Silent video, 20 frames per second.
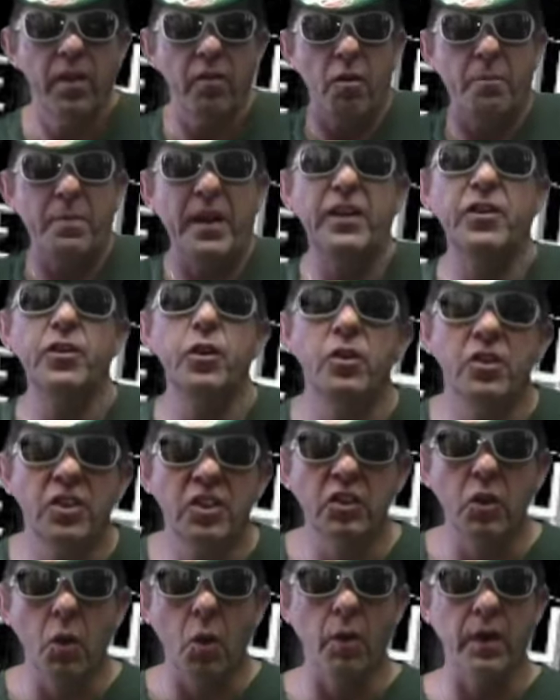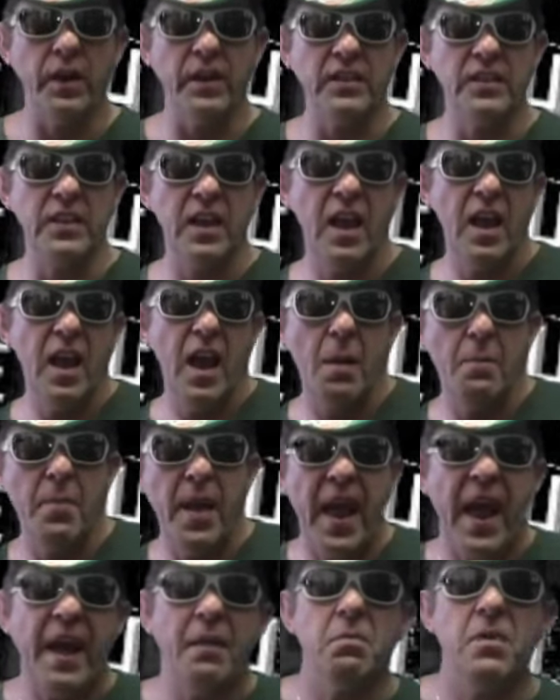whether it be news stories
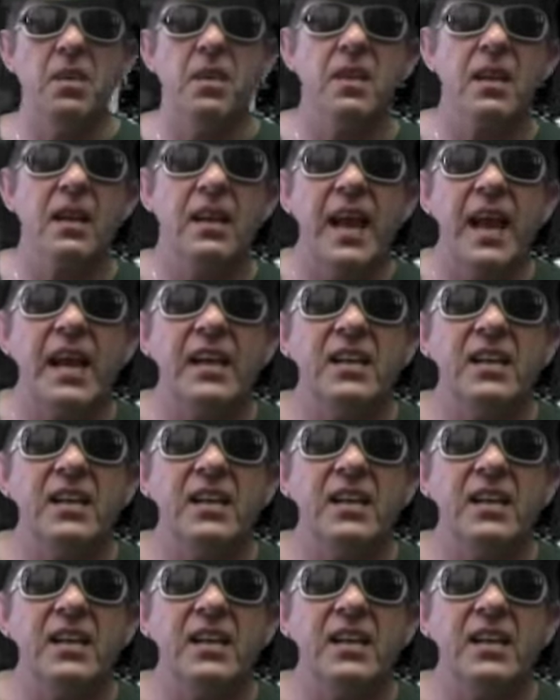about the